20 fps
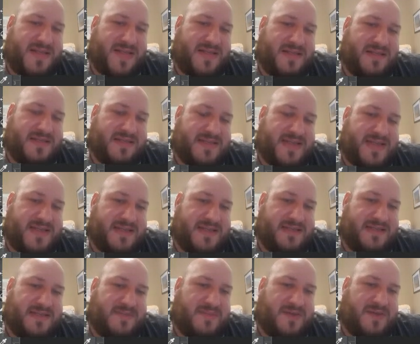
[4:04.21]
as it
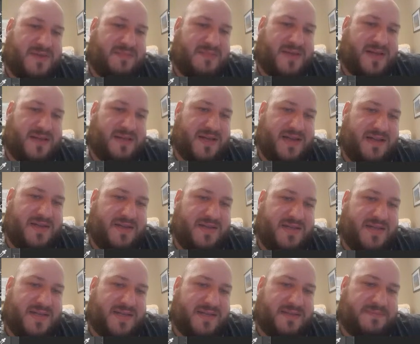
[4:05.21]
stands, the multiply layer is
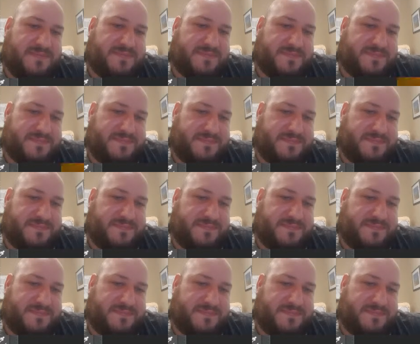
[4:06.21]
done.